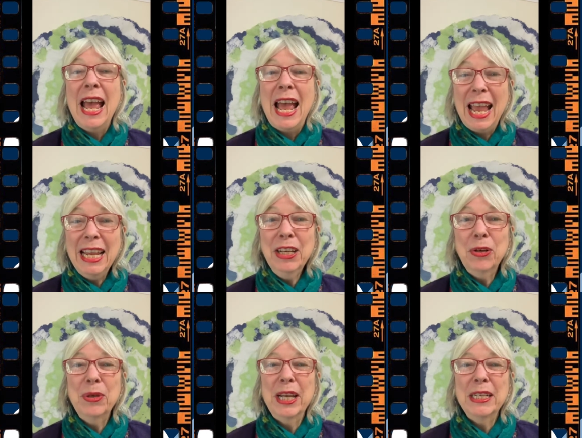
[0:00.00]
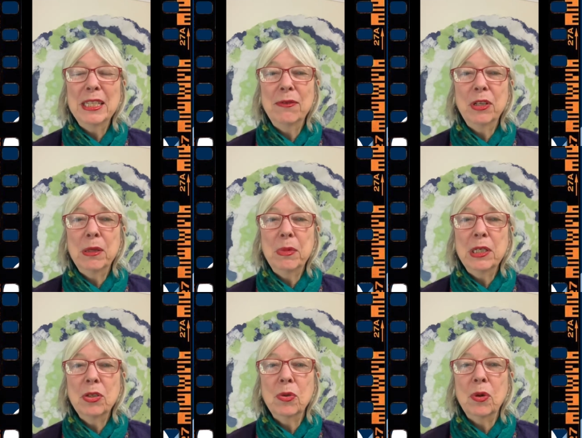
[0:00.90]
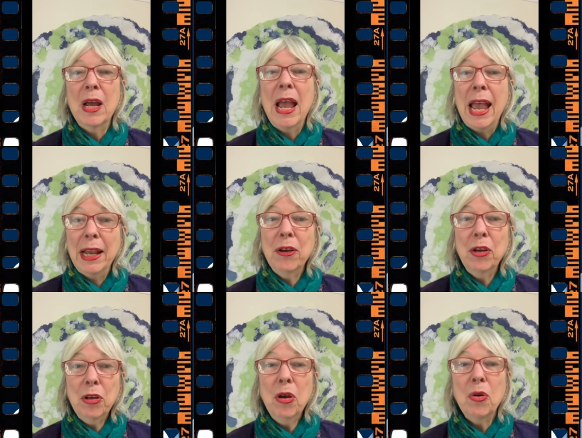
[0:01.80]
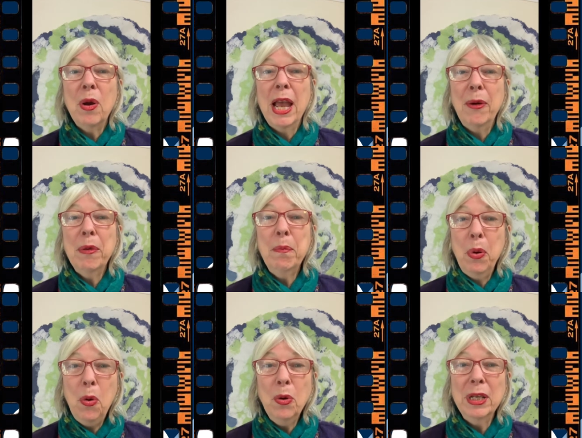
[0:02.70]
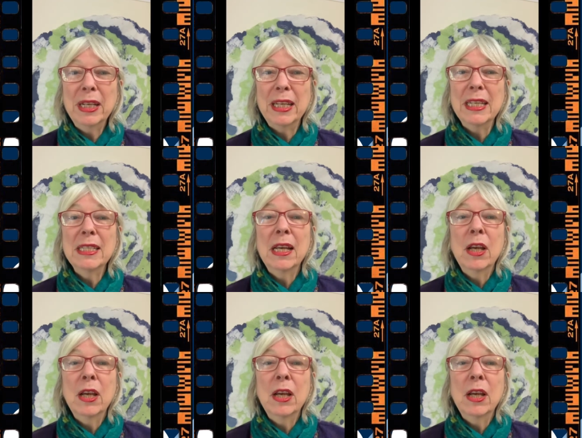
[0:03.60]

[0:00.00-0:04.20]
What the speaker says: and a creativity mentor. And I know how important it is